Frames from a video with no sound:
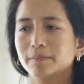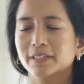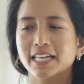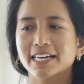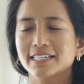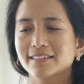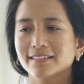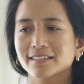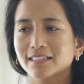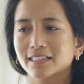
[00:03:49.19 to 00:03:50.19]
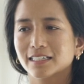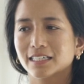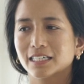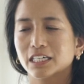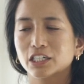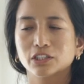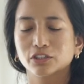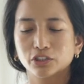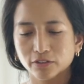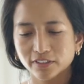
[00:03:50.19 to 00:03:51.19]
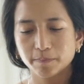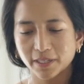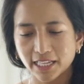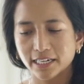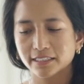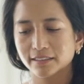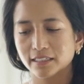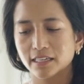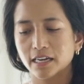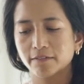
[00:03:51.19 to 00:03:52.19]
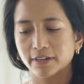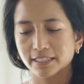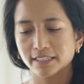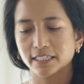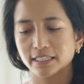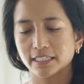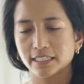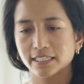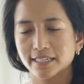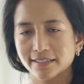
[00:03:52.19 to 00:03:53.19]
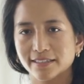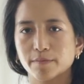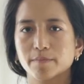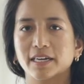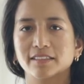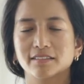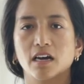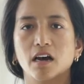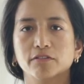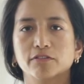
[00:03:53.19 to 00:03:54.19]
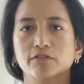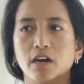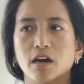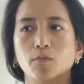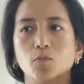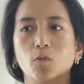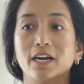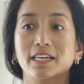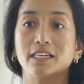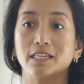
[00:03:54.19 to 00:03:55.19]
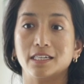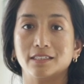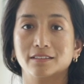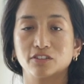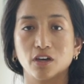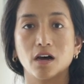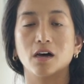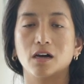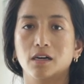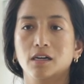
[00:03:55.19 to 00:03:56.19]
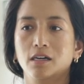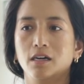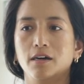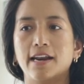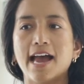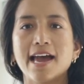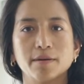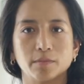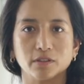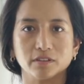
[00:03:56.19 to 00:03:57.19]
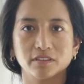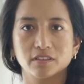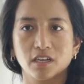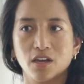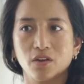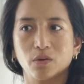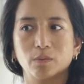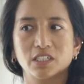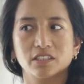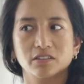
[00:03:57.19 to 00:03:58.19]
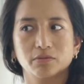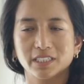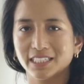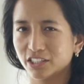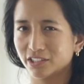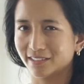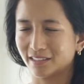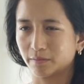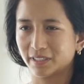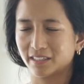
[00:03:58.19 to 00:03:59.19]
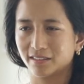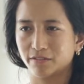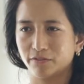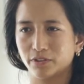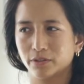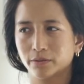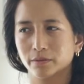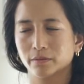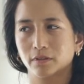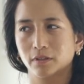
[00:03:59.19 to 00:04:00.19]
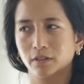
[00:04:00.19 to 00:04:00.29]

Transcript: Pilates, Joseph Pilates invented this system based off from what he saw on animals, which is really interesting because if you